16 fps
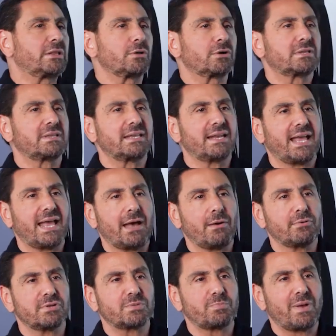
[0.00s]
looked at
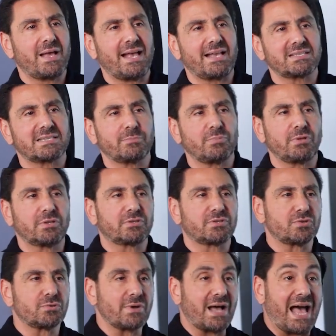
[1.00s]
how it's possible
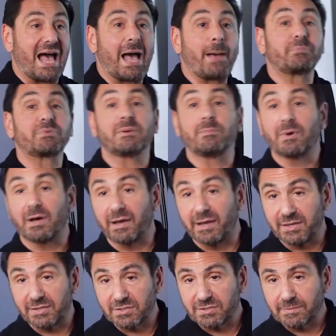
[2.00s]
to
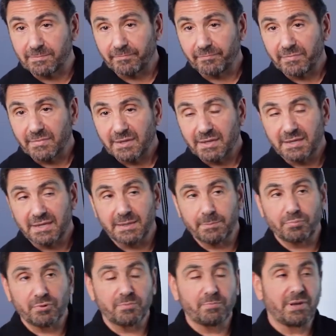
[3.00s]
optimize
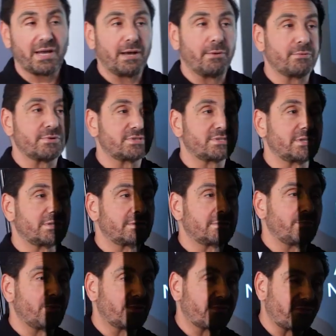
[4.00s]
input powers
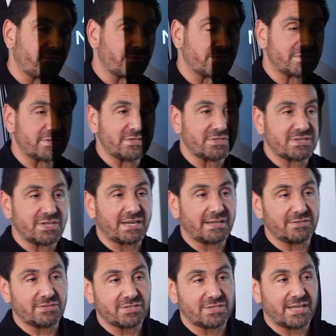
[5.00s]
into both first and
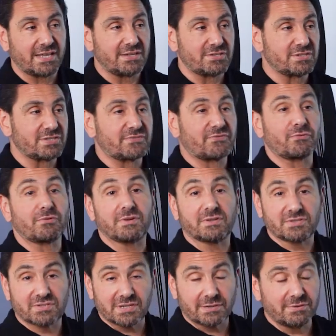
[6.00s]
second stages for a
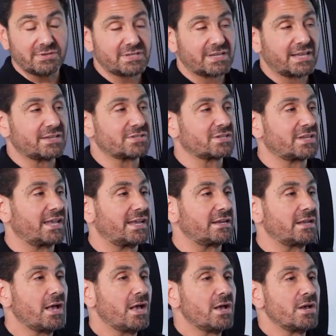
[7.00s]
series
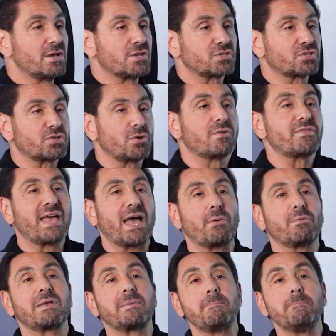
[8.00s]
cascade so
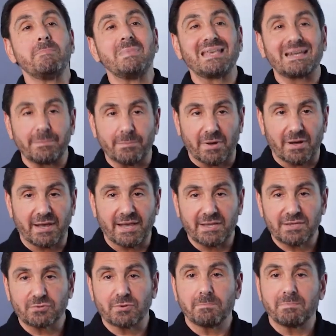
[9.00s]
that we
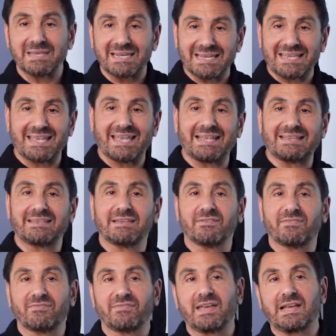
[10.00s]
minimize or mitigate the
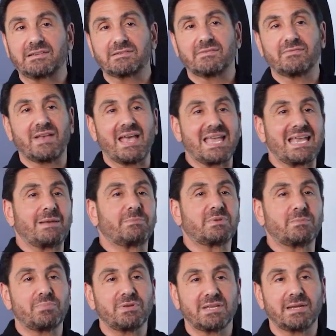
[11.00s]
effects of AM
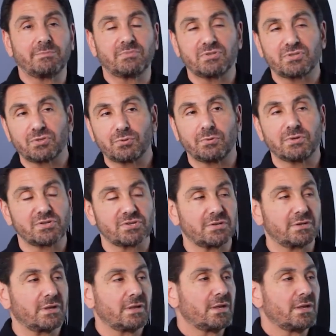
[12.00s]
to PM distortion.